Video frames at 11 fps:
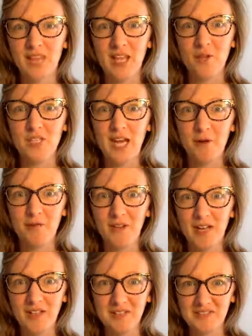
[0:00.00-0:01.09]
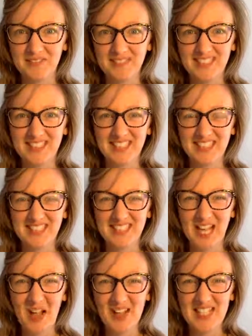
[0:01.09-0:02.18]
that you're terrified of
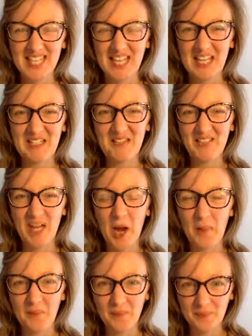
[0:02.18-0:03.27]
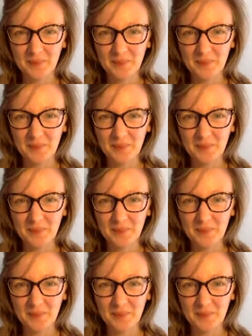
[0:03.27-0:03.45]
asking you to become?